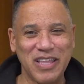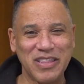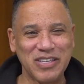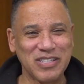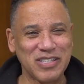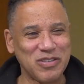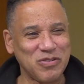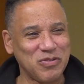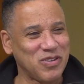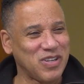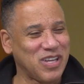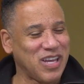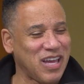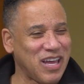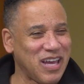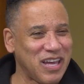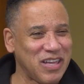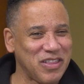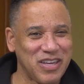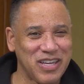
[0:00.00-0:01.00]
this little
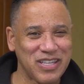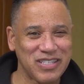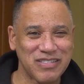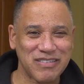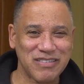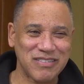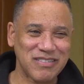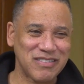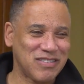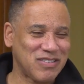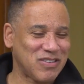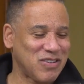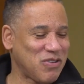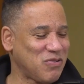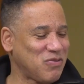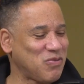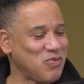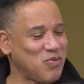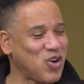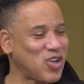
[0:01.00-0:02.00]
guy that,
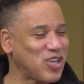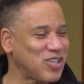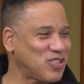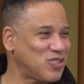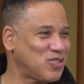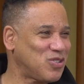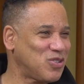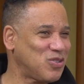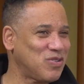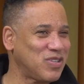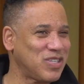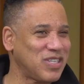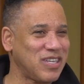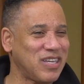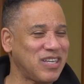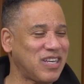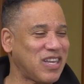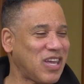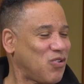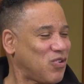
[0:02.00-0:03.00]
wanted to do it.
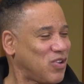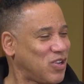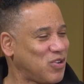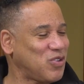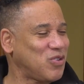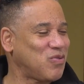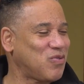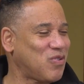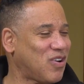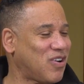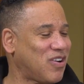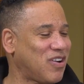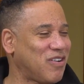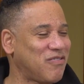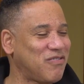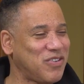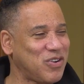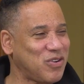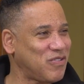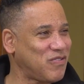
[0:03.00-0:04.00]
And now here you are, a
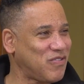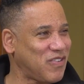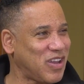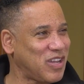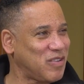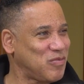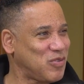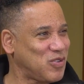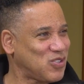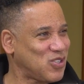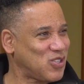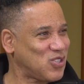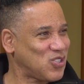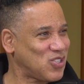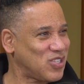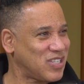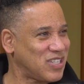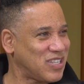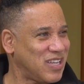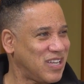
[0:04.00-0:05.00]
very fine
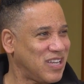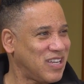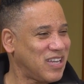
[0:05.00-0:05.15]
musician.